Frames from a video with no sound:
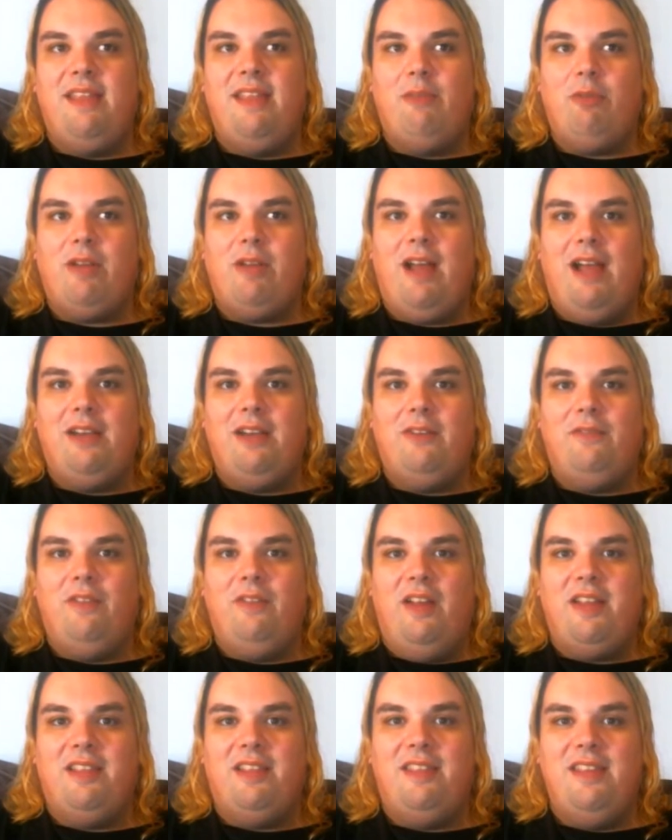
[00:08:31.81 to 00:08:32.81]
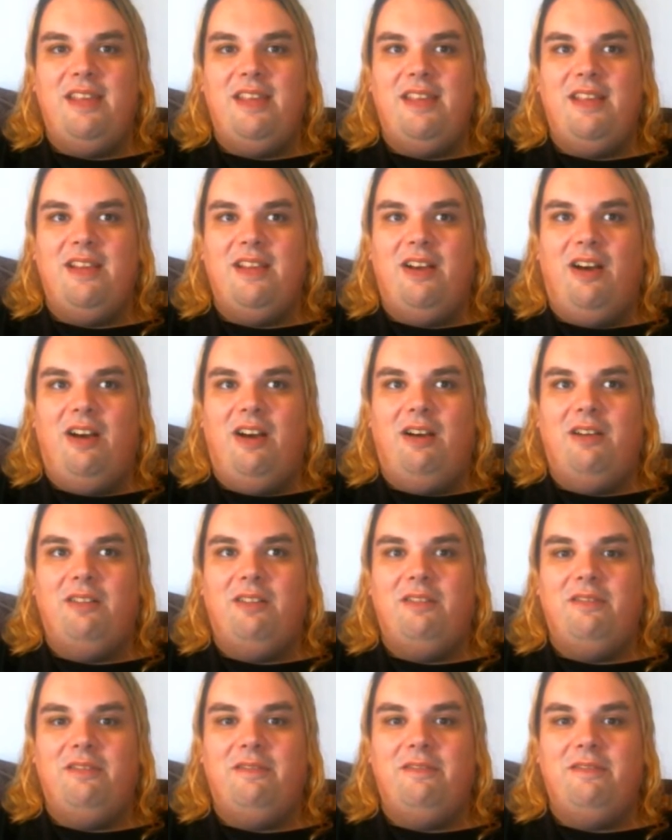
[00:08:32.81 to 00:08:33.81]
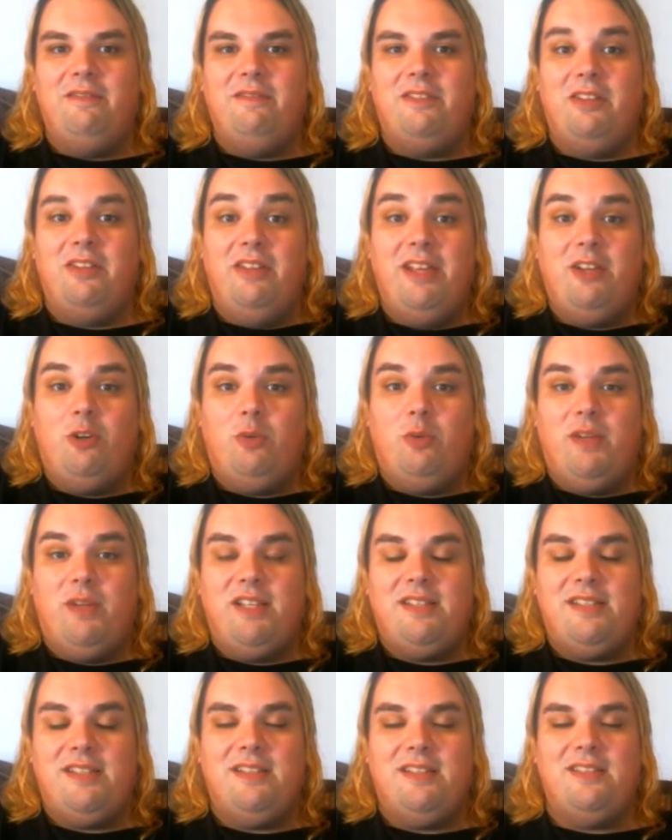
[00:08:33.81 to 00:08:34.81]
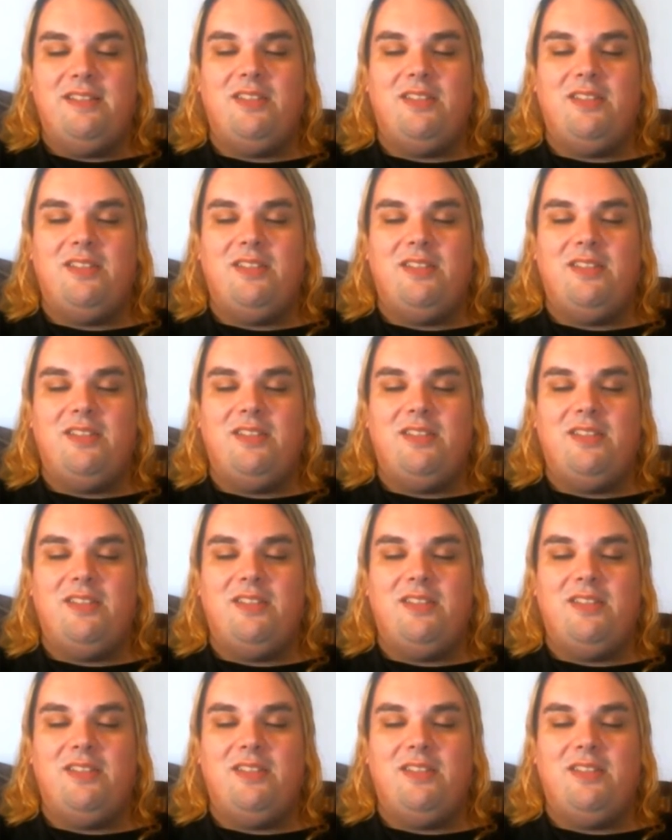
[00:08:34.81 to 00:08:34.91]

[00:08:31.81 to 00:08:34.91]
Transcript: they were kind of like the uh, delinquents.